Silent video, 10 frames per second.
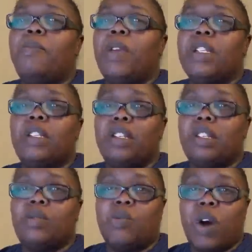
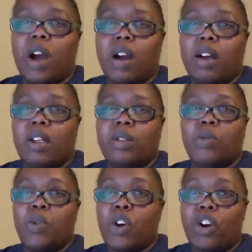business wise,
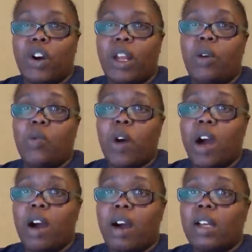wording
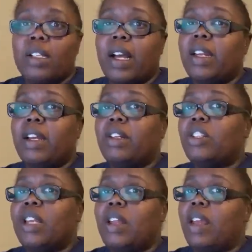wise. I didn't
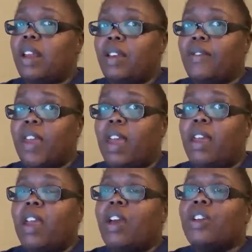understand any of
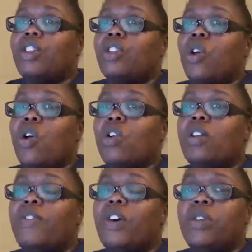that. So
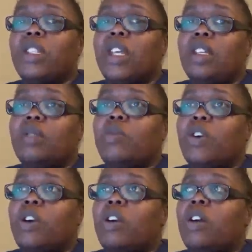all of those things
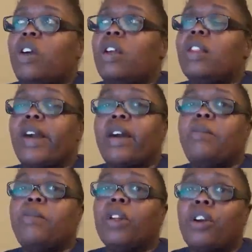were like a
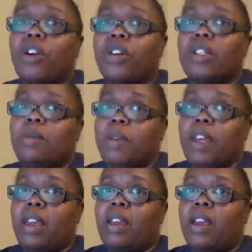blur to
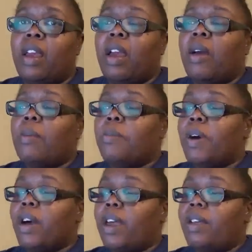me.
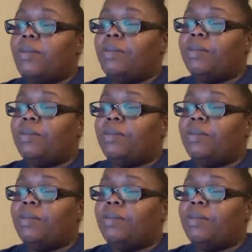But